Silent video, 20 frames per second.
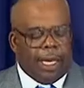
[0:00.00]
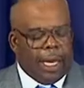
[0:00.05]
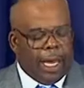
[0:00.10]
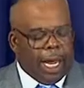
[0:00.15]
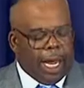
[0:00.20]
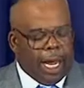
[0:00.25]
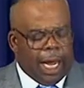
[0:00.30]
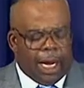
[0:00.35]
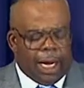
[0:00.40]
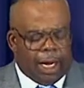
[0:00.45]

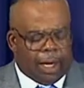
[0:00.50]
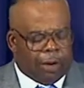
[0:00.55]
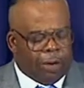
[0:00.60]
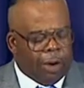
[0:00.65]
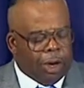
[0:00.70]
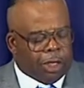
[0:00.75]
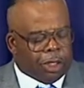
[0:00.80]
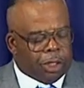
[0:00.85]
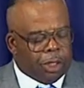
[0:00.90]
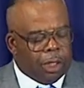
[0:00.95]
Any
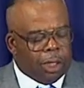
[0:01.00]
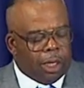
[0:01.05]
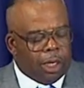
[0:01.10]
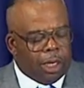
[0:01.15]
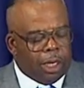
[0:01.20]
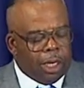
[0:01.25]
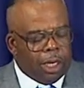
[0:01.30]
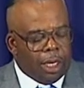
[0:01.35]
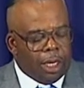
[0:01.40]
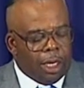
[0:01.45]
creature
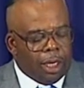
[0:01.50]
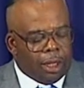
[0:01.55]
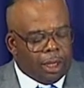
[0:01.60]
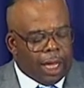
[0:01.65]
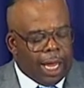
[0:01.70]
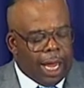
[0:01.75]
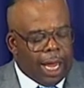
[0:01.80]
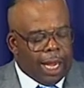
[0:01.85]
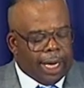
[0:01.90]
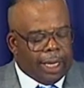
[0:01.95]

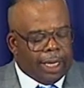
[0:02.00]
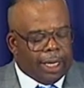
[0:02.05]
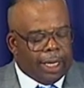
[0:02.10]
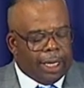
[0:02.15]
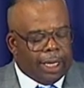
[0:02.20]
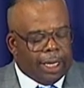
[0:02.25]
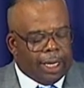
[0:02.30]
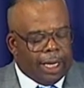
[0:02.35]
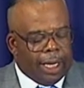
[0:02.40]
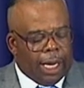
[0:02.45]
that
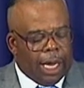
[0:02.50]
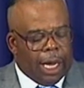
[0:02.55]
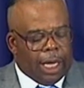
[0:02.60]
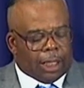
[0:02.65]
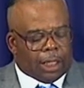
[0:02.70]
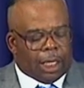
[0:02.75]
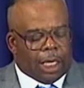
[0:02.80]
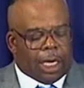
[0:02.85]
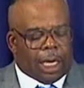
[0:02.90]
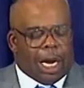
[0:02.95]

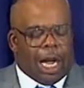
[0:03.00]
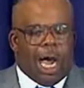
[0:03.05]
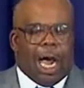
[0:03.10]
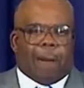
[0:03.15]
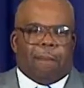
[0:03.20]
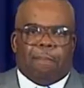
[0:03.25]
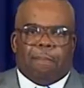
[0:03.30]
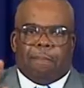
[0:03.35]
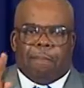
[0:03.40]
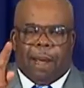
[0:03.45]
is
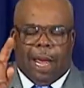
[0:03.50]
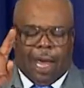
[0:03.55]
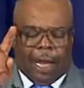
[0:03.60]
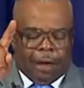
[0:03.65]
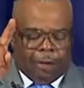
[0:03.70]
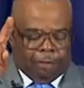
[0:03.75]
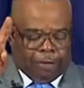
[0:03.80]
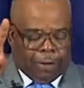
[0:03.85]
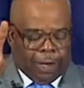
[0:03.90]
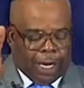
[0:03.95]
not
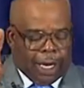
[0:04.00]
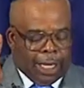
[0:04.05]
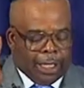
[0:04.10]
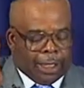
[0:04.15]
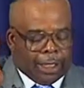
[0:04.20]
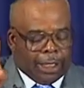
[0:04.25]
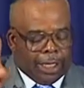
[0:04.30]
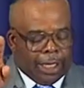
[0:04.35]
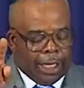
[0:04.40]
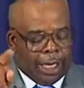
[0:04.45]
manifest
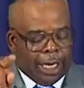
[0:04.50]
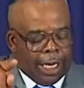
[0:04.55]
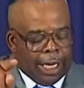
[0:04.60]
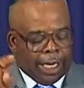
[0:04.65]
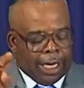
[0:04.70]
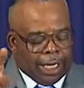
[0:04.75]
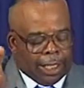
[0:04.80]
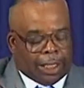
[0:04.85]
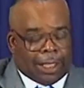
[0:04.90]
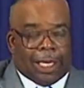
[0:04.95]
in
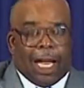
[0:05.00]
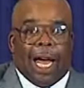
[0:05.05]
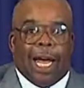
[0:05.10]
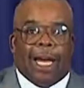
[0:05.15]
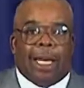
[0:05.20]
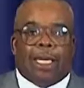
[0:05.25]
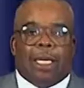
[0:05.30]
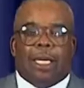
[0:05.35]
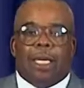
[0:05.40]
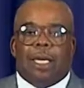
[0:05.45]
his sight.
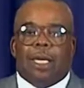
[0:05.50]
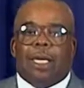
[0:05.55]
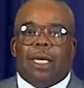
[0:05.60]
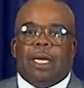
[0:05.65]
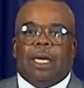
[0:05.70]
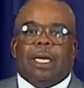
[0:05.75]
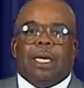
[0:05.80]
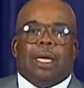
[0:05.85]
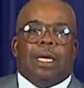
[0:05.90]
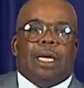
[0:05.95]

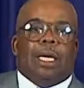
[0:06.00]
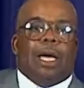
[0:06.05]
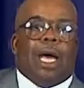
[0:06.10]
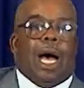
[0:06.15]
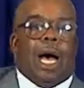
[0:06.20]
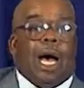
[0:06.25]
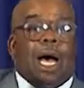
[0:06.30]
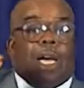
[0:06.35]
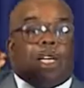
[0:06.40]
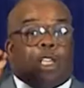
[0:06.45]

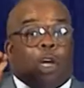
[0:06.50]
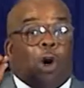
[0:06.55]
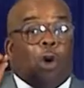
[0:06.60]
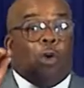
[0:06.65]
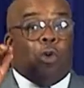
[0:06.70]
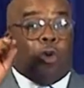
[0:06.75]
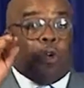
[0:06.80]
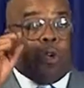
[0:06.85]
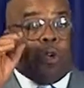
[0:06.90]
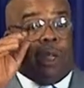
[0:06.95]
I
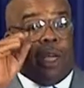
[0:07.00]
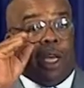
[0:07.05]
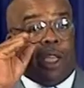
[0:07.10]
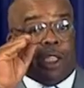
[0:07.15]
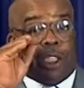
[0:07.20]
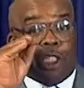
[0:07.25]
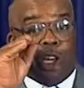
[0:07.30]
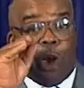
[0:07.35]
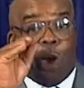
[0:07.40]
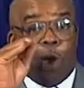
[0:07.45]
told you there's
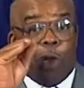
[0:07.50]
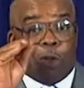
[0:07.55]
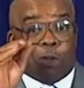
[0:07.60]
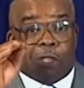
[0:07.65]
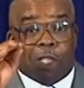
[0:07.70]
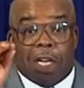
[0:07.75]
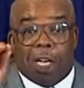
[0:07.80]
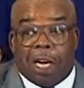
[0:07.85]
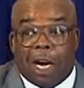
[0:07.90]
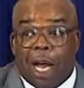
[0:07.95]
an
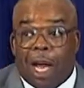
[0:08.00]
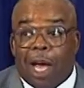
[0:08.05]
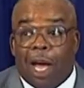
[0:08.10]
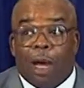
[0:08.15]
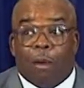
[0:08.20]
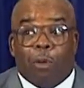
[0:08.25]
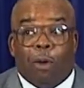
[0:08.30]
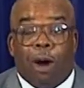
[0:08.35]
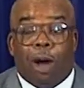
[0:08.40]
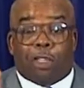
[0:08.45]
all-seeing eye
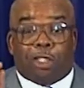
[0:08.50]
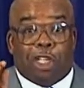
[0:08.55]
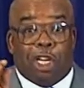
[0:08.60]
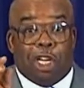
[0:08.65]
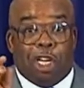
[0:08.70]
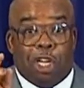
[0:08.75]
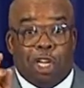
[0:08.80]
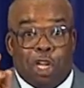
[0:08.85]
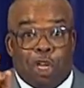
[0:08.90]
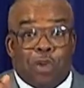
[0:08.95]

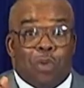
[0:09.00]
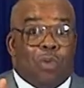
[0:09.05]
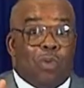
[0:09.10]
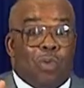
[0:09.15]
watching you.